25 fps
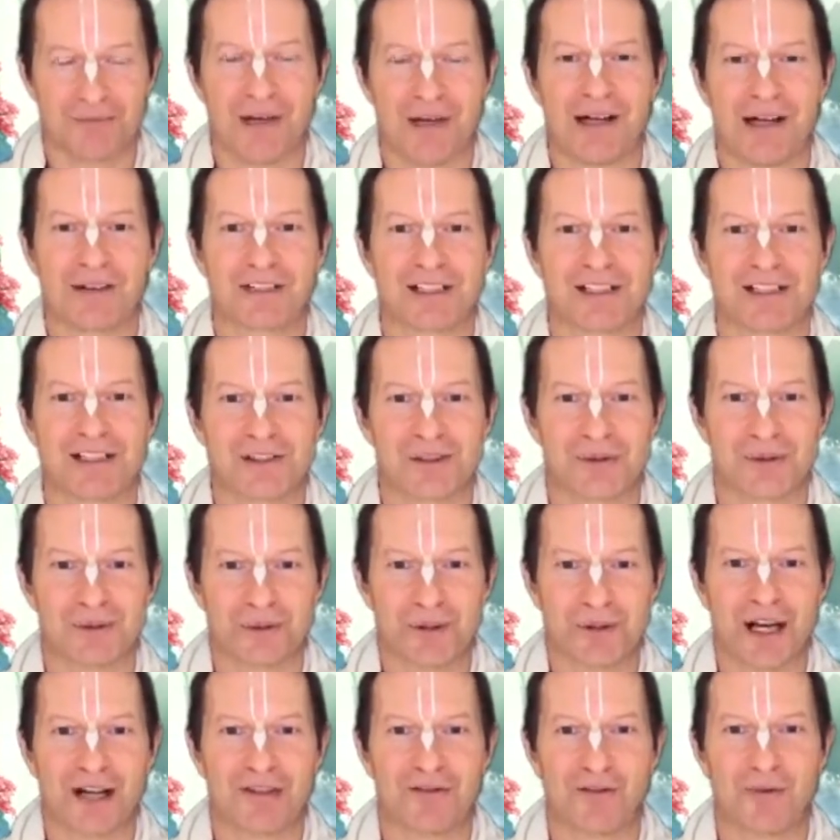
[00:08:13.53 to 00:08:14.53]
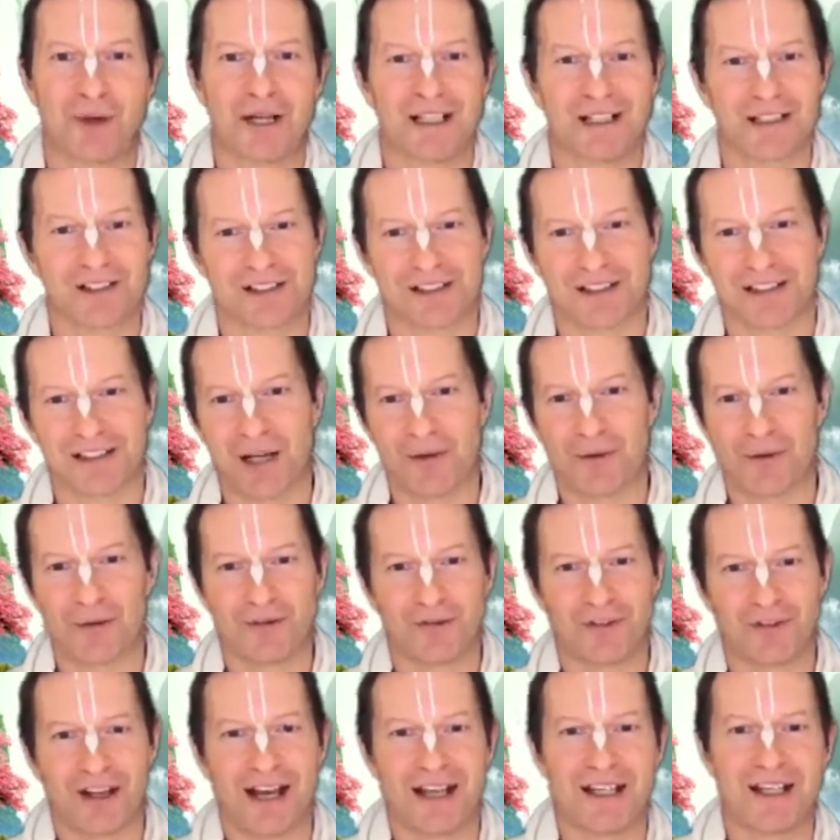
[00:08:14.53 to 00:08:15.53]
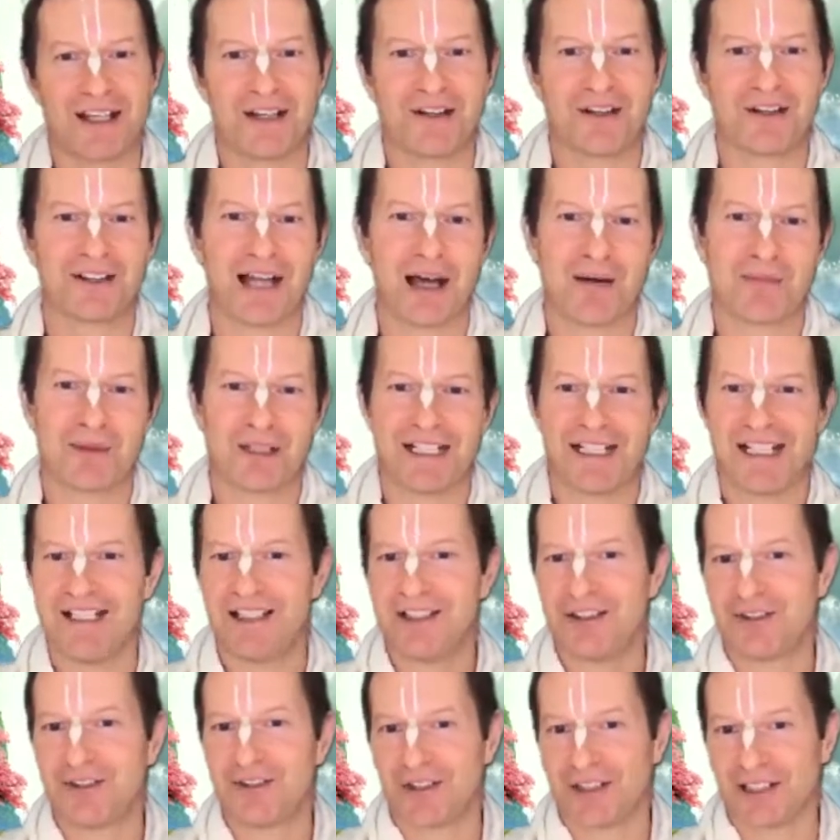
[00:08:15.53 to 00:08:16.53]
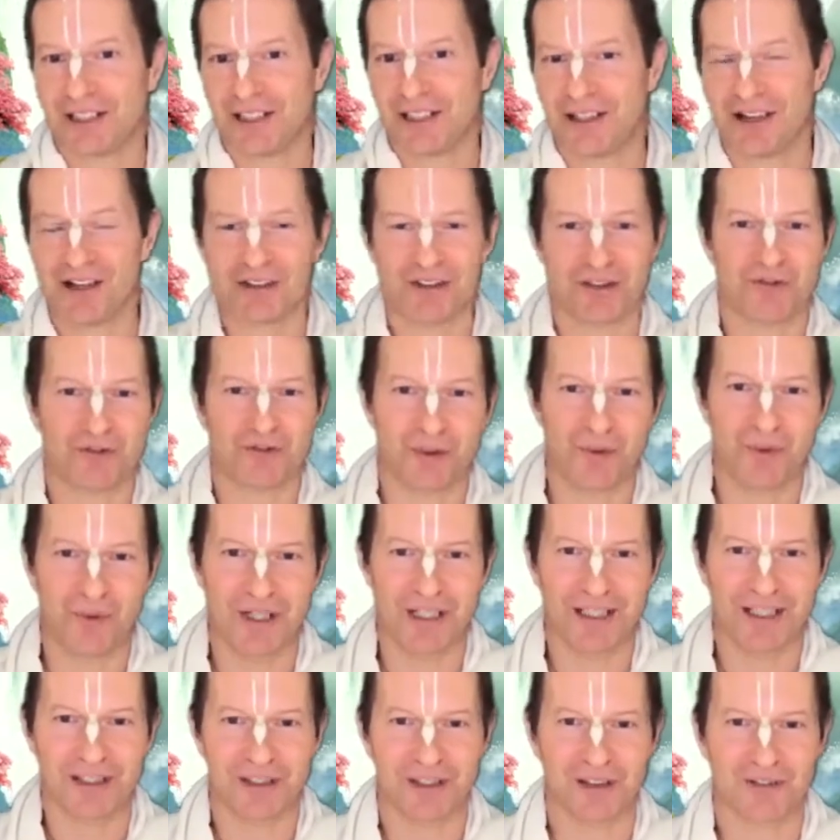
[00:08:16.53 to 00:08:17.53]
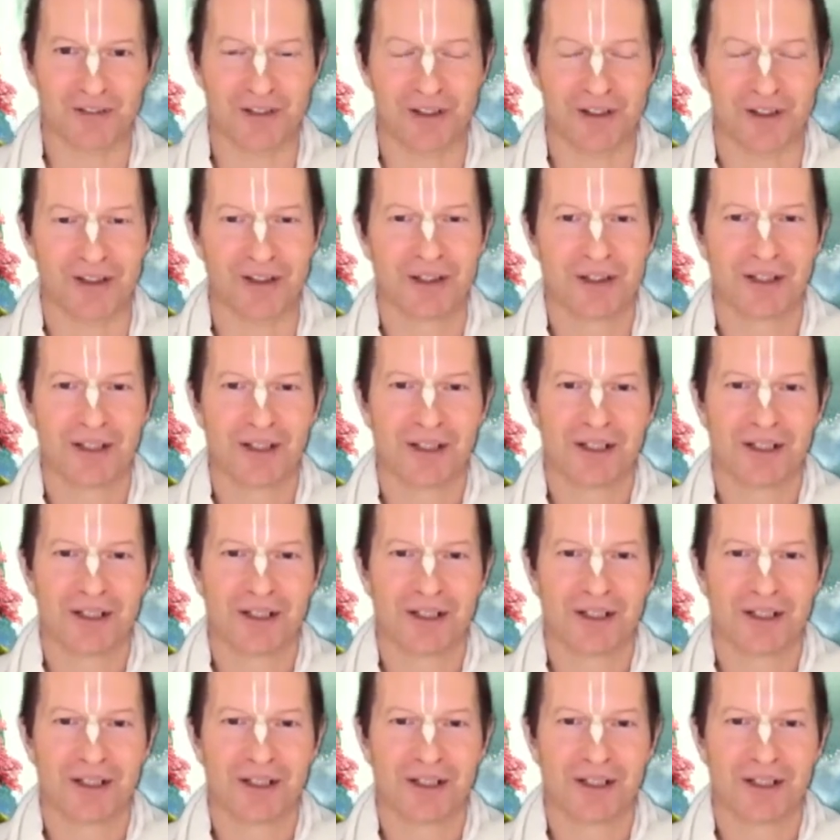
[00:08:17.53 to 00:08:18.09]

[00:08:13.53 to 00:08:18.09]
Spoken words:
Mountains used to have wings and they would fly here and there, but Indra cut off the wings of the